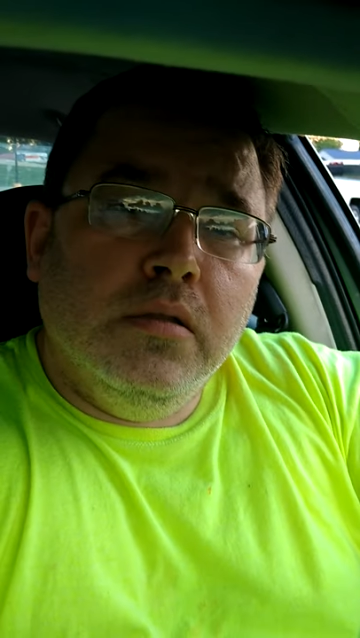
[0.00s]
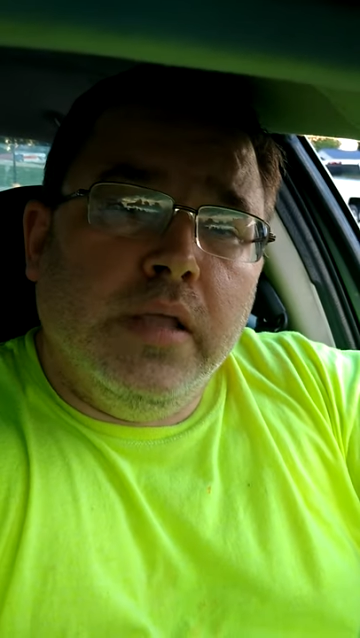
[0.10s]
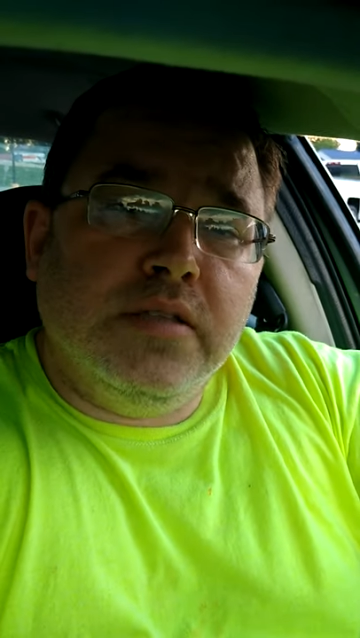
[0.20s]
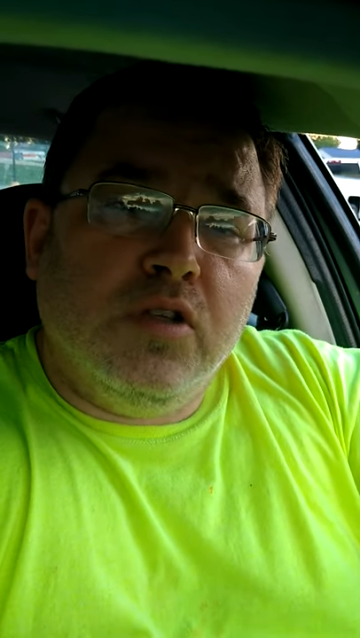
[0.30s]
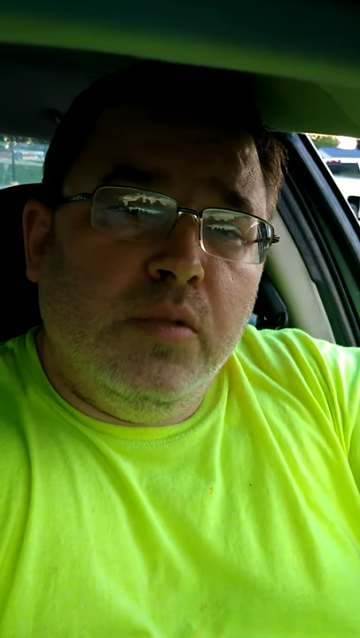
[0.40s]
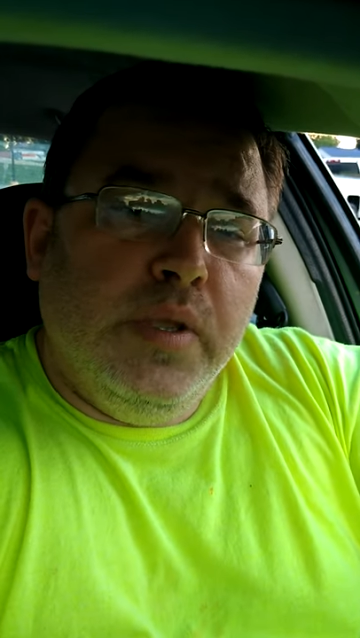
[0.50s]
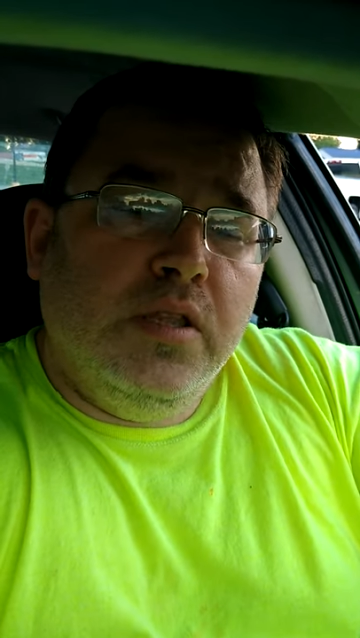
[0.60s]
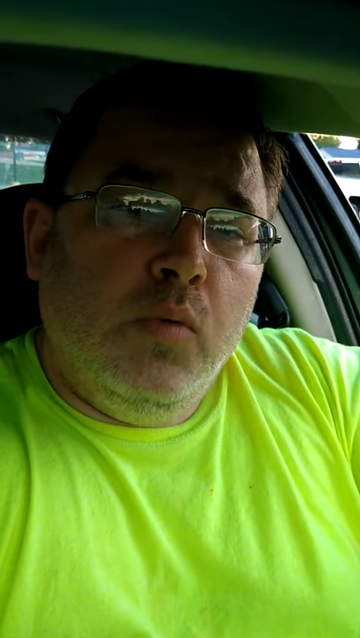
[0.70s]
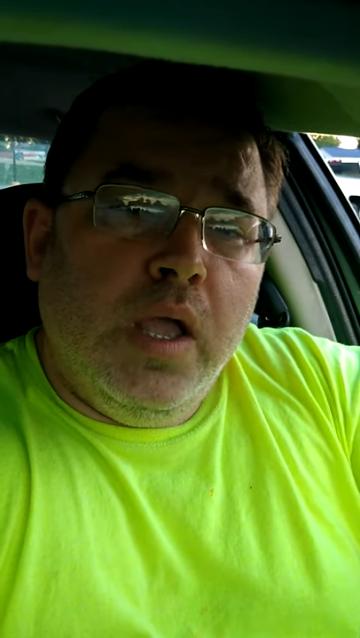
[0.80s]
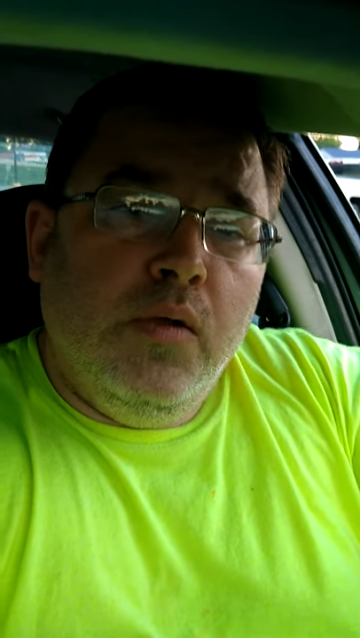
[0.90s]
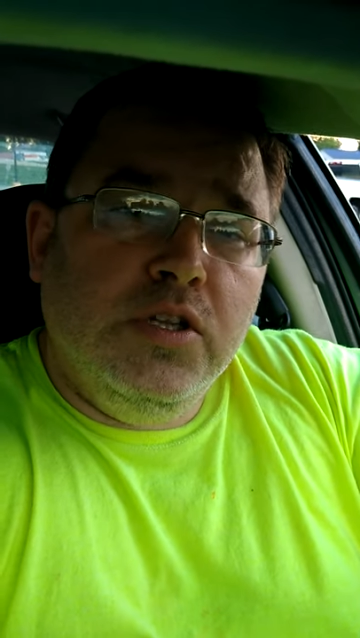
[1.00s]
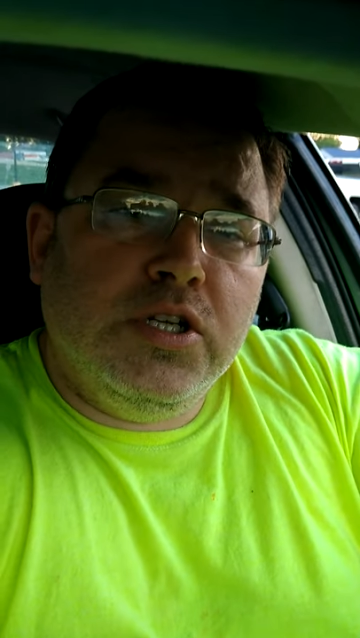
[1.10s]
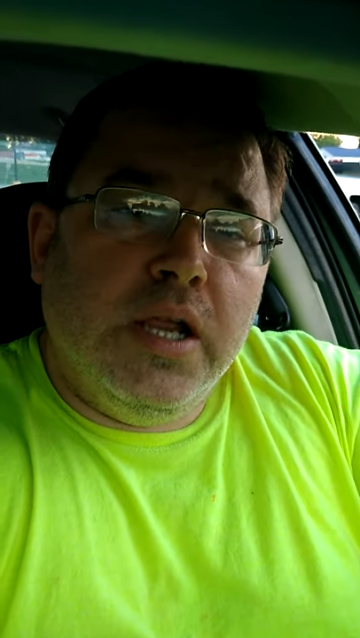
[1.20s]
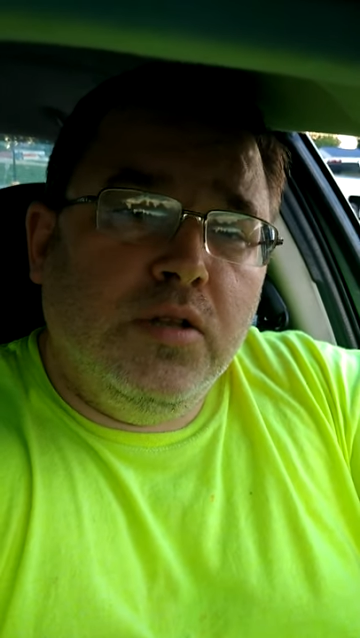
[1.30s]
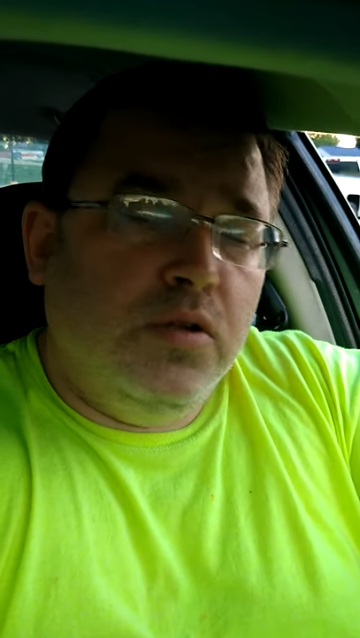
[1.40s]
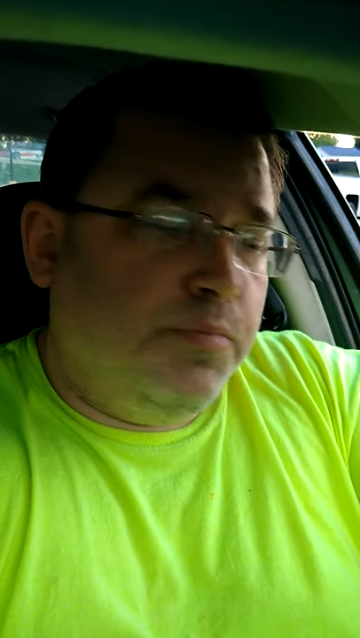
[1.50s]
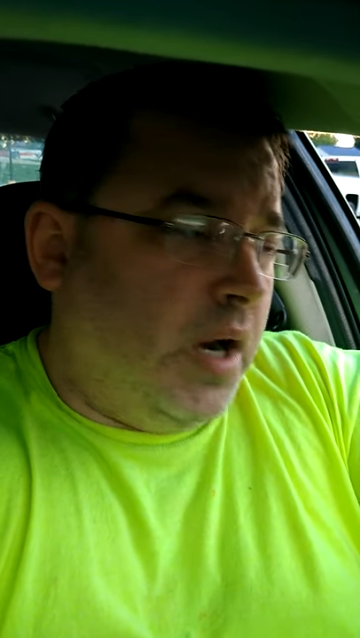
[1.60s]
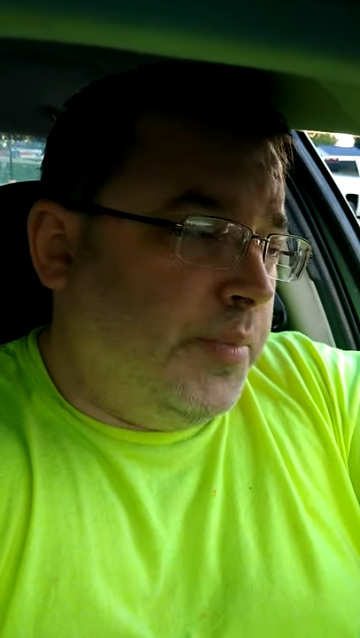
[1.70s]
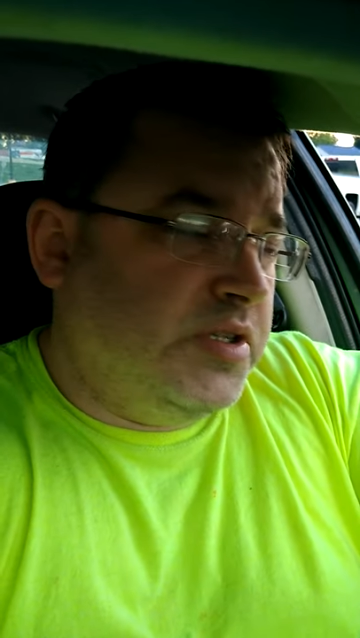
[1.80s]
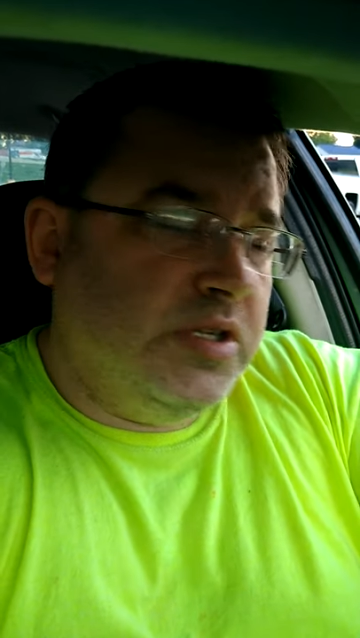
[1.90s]
that's going to be in the way when you try to do a
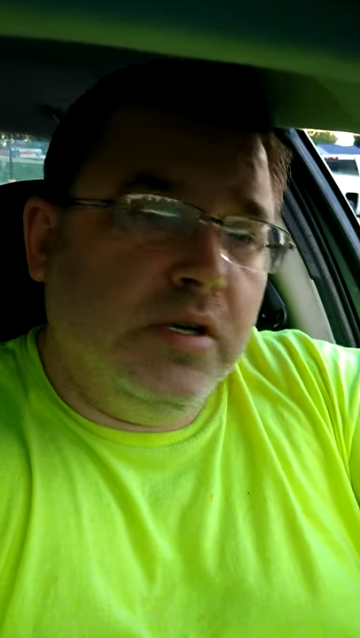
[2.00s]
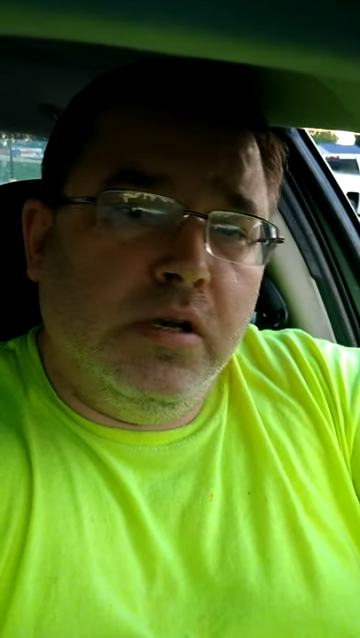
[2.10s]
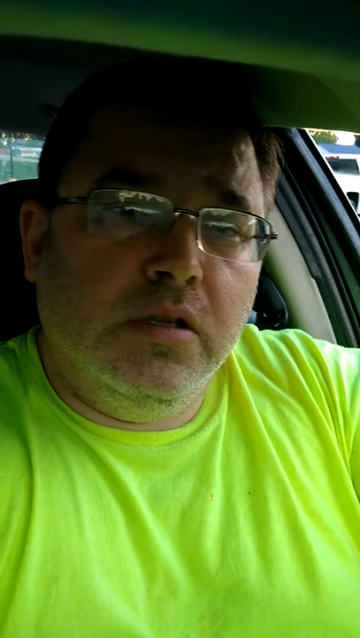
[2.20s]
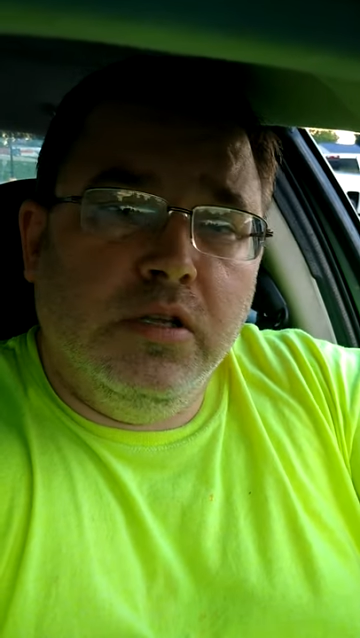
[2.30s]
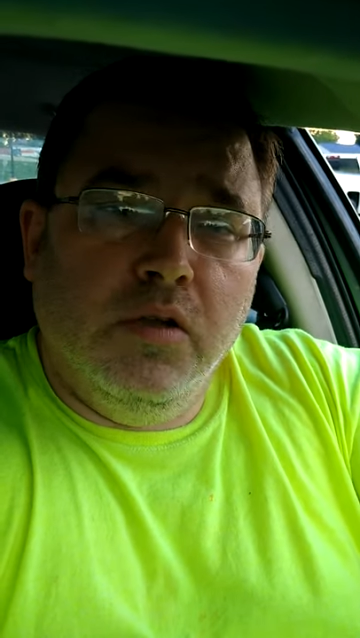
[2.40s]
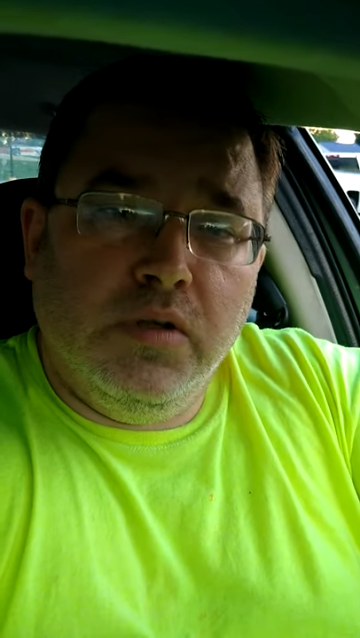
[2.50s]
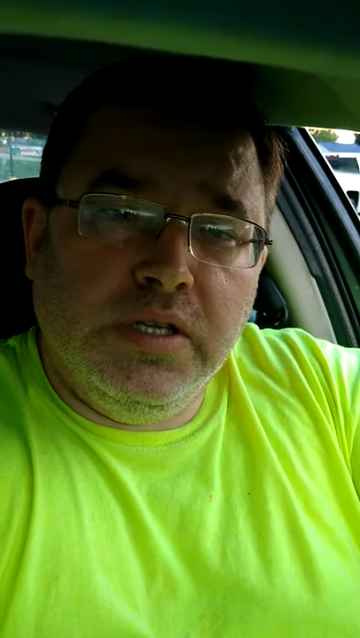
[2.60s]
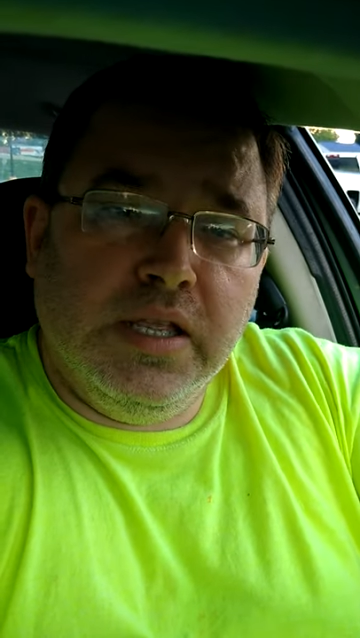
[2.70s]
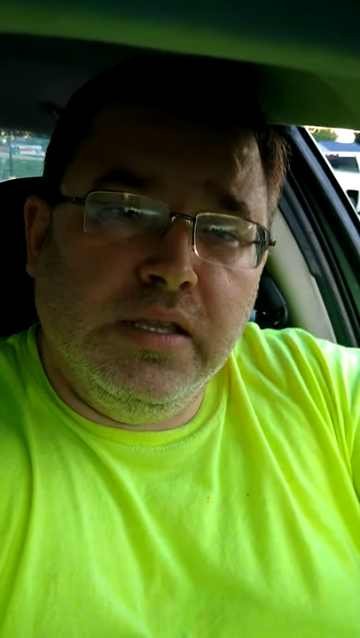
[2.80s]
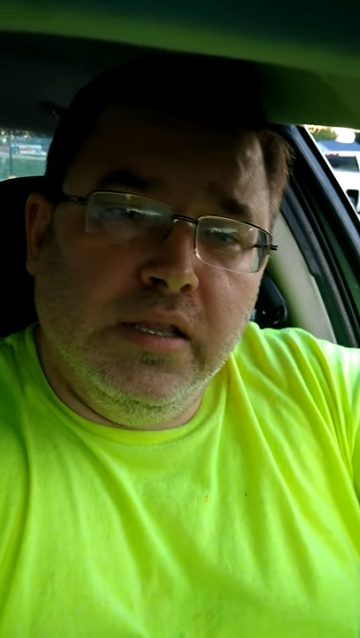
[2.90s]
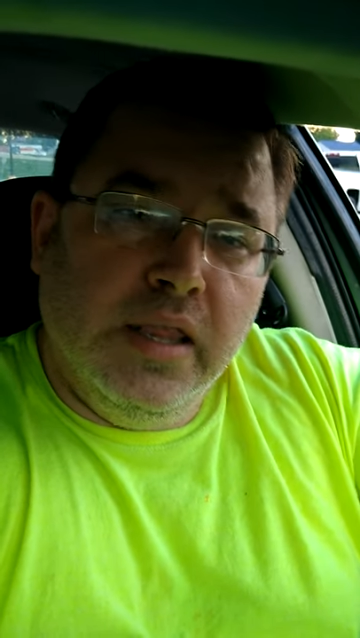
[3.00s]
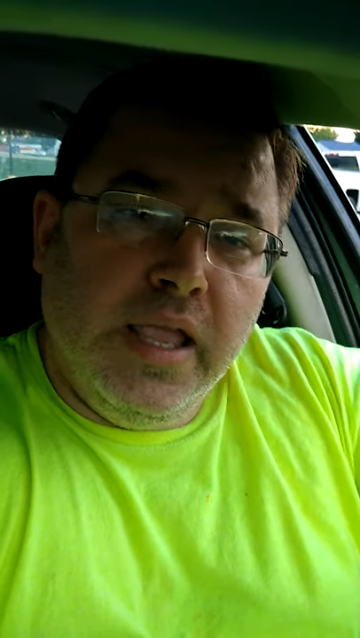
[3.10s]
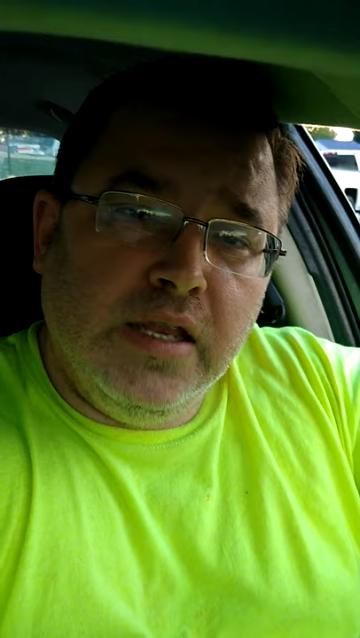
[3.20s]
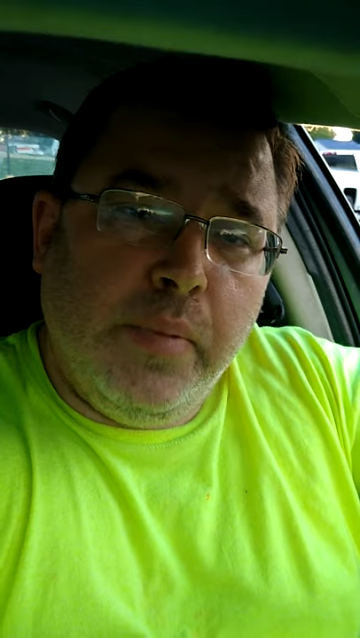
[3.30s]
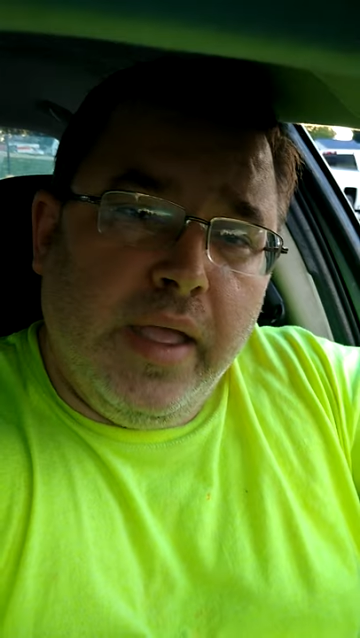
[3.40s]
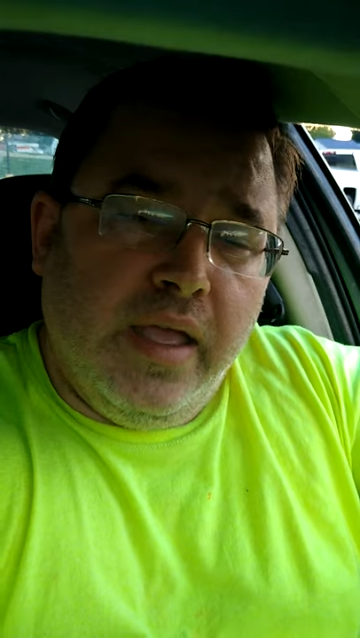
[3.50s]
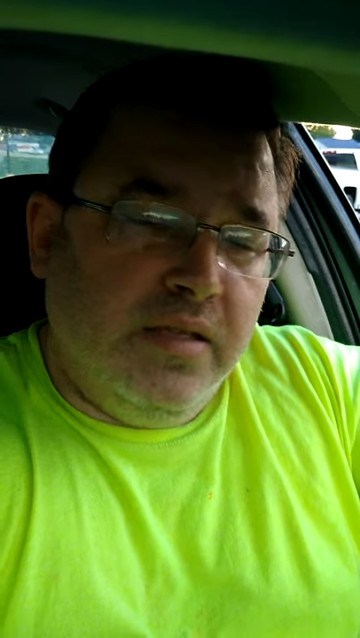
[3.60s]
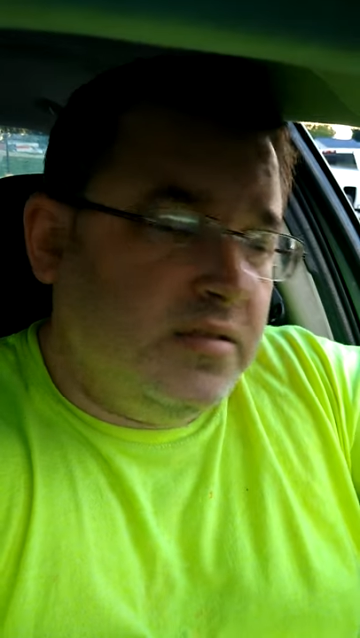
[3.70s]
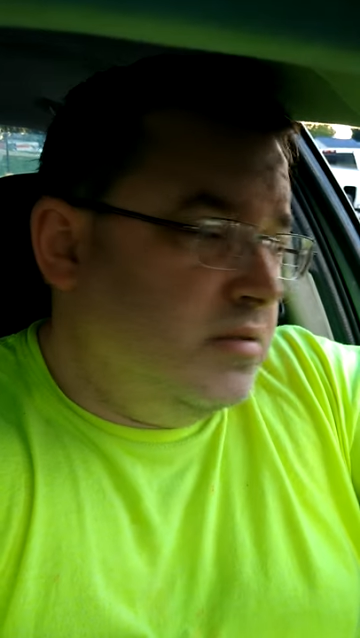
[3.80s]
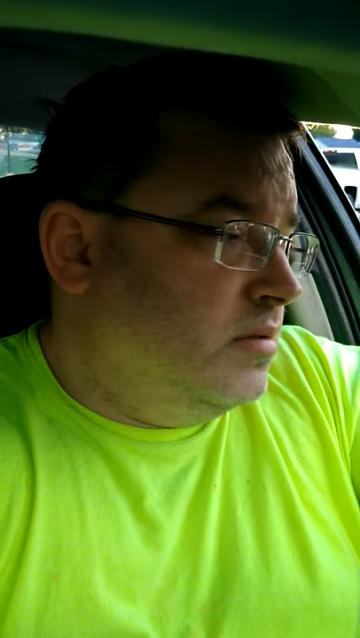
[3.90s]
proper turn, you know, to get in the lane to
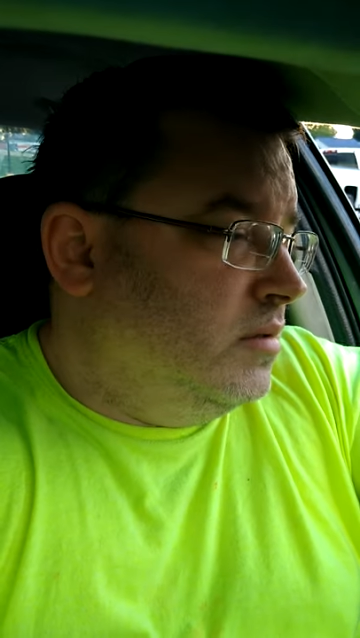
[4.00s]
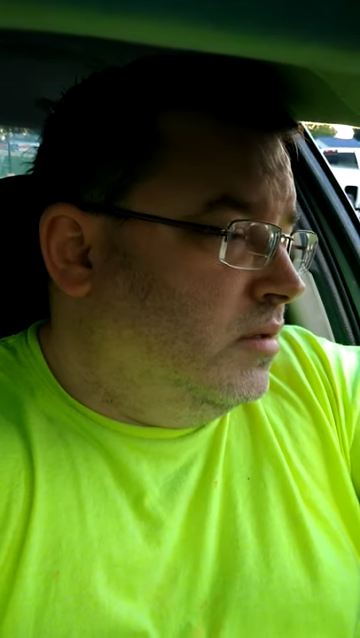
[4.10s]
pass.